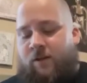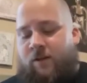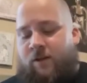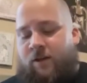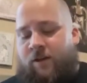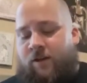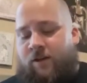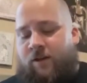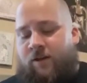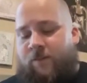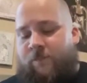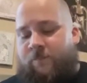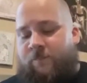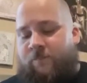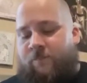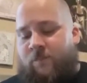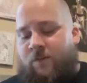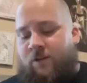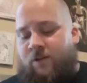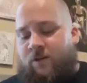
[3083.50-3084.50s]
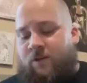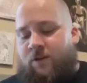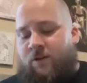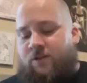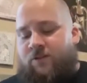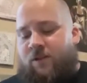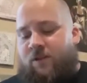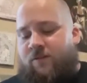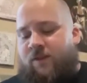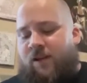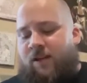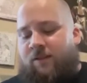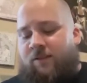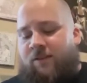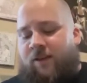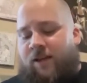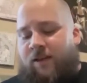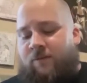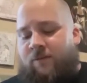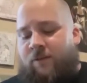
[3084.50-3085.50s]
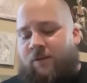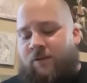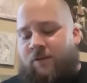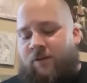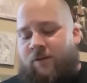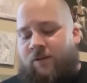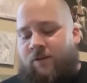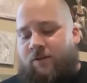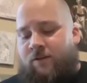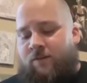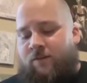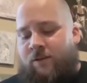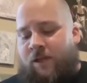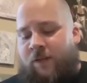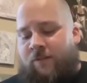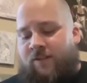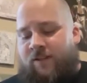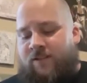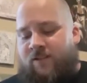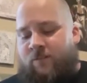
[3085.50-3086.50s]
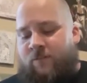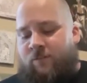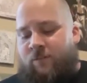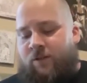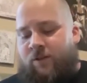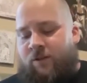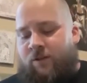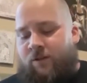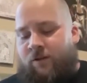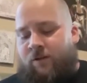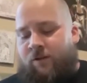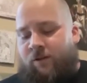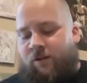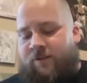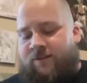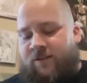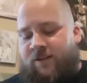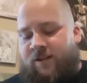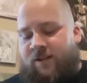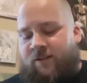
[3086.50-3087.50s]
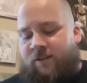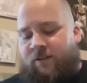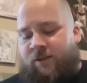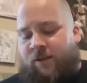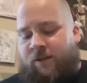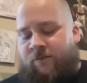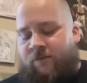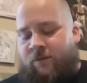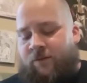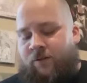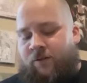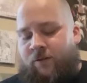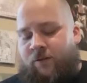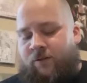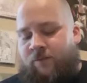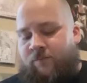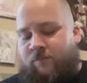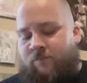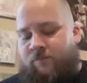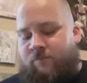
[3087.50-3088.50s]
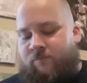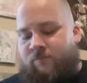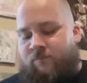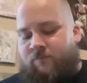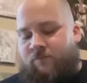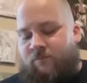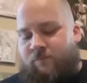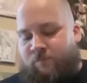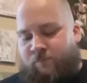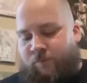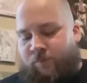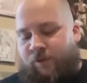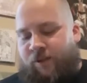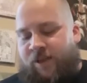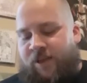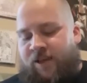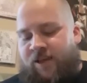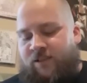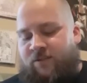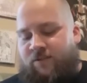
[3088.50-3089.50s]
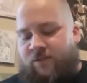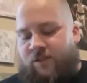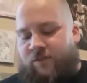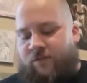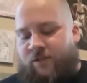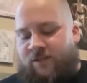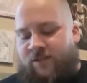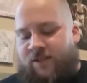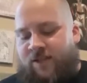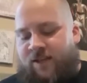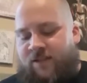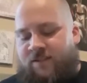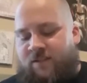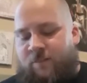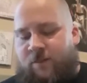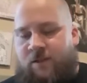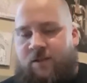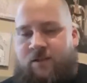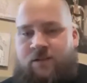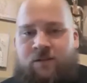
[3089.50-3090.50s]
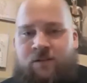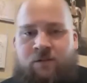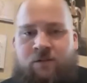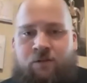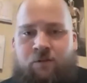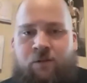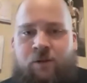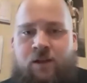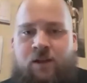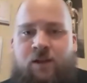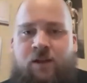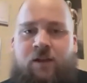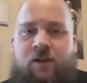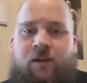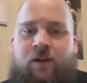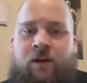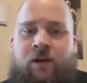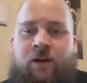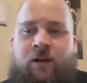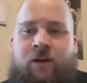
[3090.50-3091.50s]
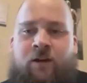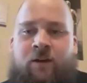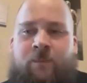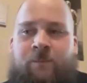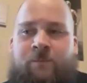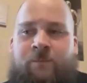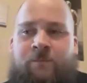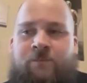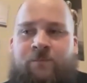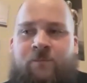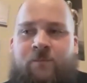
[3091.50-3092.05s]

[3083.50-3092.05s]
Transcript: Um, so I've got some really good cards. I got a lot of good plans for different decks I'm going to do. Um,